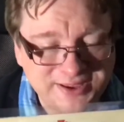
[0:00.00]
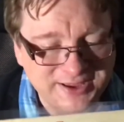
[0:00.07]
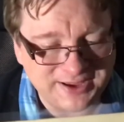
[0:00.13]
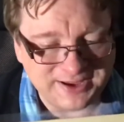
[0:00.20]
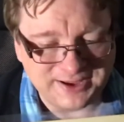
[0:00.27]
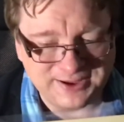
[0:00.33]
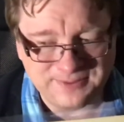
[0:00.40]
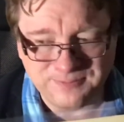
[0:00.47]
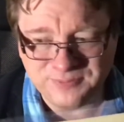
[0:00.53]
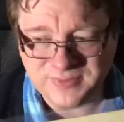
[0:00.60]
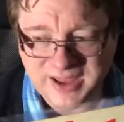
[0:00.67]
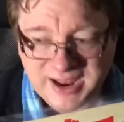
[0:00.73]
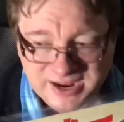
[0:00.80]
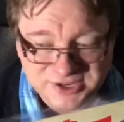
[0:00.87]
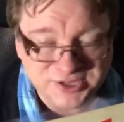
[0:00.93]

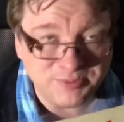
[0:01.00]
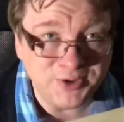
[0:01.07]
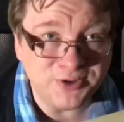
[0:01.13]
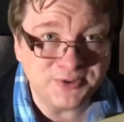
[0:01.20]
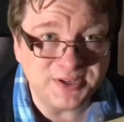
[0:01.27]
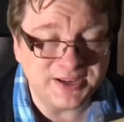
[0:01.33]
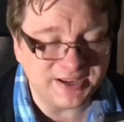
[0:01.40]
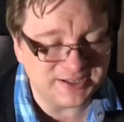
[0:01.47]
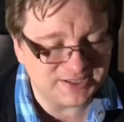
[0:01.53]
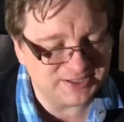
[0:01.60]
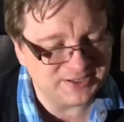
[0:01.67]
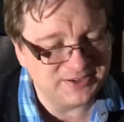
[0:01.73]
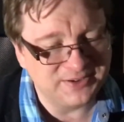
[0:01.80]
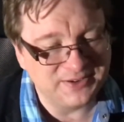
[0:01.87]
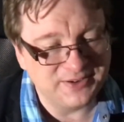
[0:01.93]
Asian music
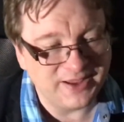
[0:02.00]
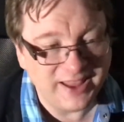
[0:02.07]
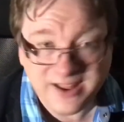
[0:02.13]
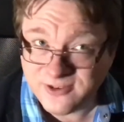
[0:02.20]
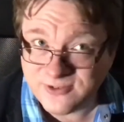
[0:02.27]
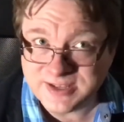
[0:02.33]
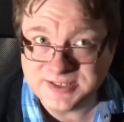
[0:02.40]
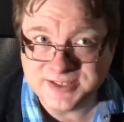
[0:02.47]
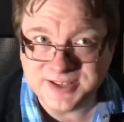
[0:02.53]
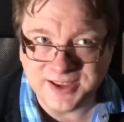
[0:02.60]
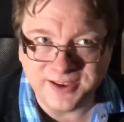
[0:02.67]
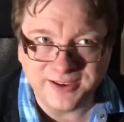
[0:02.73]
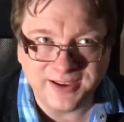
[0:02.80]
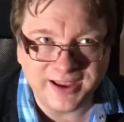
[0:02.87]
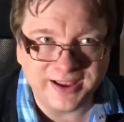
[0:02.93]
is
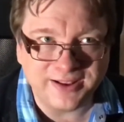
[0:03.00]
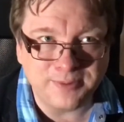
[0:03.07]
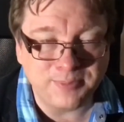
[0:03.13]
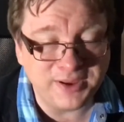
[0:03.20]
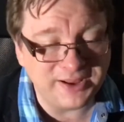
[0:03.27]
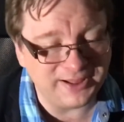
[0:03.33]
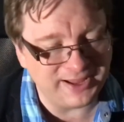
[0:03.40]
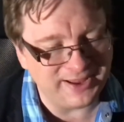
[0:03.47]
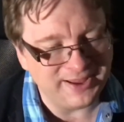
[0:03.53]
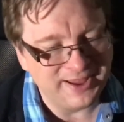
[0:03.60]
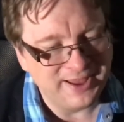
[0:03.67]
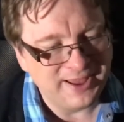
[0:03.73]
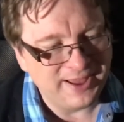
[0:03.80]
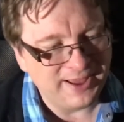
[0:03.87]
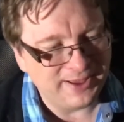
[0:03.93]
interesting and appealing.
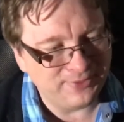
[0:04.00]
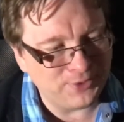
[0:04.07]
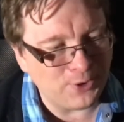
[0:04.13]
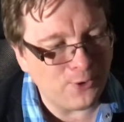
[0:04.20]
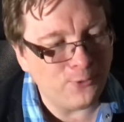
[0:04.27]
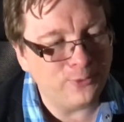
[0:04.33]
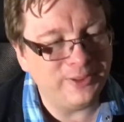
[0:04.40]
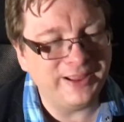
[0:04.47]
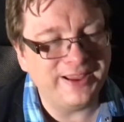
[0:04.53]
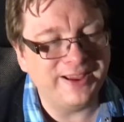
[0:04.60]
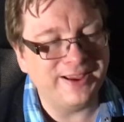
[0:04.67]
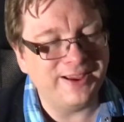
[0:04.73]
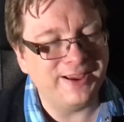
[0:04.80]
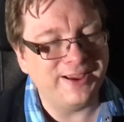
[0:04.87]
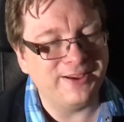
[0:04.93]
The
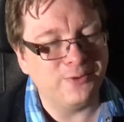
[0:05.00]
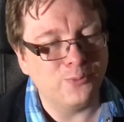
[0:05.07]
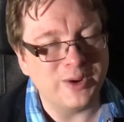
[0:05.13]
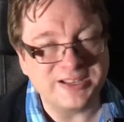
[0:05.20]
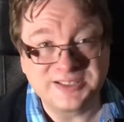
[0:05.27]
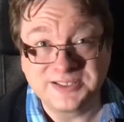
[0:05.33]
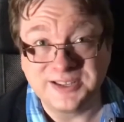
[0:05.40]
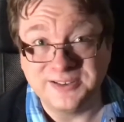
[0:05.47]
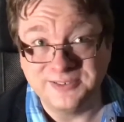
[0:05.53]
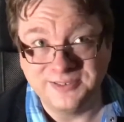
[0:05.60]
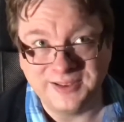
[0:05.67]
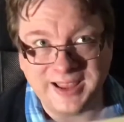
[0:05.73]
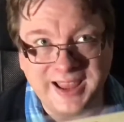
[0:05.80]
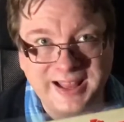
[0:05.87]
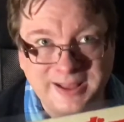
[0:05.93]
only
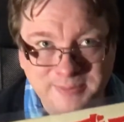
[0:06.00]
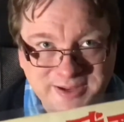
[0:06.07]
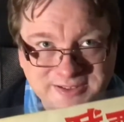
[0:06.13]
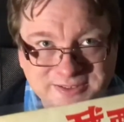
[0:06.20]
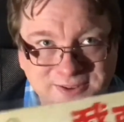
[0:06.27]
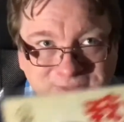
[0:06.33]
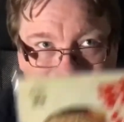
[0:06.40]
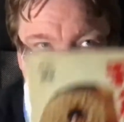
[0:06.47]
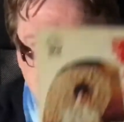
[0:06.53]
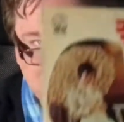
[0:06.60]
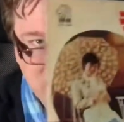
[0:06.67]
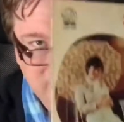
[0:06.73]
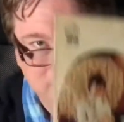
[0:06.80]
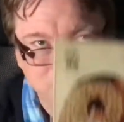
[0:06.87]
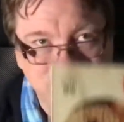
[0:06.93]
Western element on this
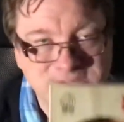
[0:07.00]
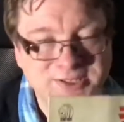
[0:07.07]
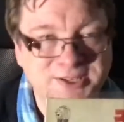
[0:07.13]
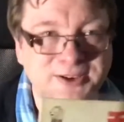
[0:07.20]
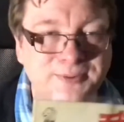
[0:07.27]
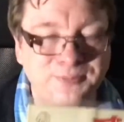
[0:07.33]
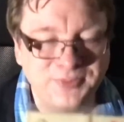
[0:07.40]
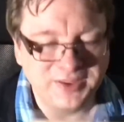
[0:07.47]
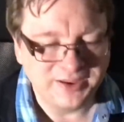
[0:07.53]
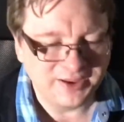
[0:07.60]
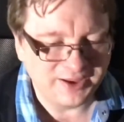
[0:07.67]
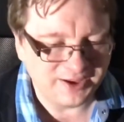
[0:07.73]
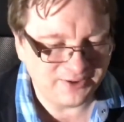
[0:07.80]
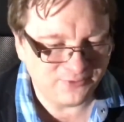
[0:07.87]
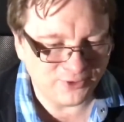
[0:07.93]
record was a
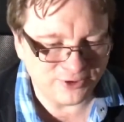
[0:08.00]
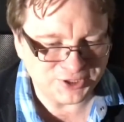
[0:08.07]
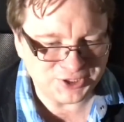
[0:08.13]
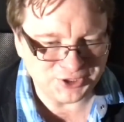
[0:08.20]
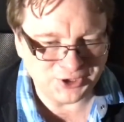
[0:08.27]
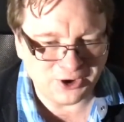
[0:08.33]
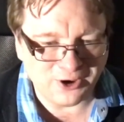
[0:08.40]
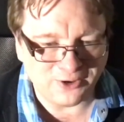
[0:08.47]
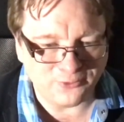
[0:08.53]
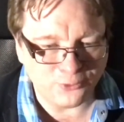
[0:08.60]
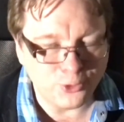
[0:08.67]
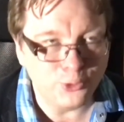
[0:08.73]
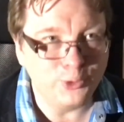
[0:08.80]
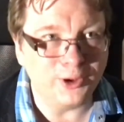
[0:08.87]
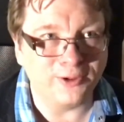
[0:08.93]
version of
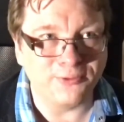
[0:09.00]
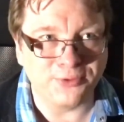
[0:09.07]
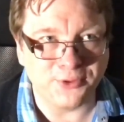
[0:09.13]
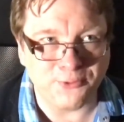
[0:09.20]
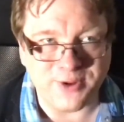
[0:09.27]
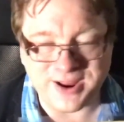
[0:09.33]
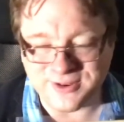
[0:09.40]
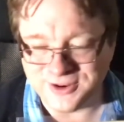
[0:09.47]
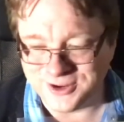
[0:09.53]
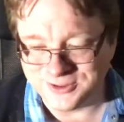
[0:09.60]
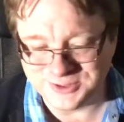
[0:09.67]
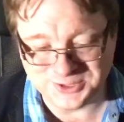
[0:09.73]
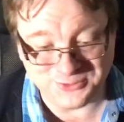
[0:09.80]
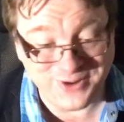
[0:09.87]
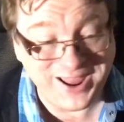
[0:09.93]
Rudolph the
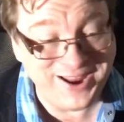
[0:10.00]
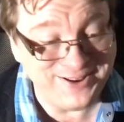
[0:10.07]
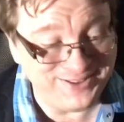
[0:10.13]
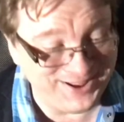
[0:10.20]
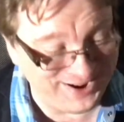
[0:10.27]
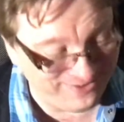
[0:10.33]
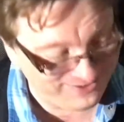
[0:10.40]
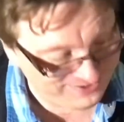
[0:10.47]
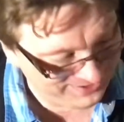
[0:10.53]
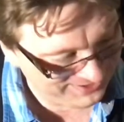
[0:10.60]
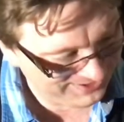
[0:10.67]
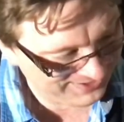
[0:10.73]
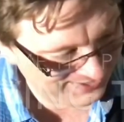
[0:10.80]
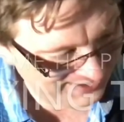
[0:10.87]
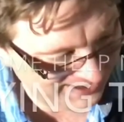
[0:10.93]
Red-Nosed Reindeer,
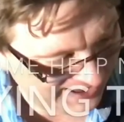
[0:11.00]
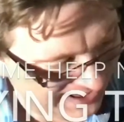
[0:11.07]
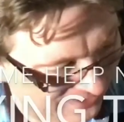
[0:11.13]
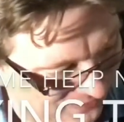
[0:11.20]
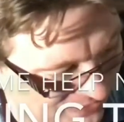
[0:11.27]
and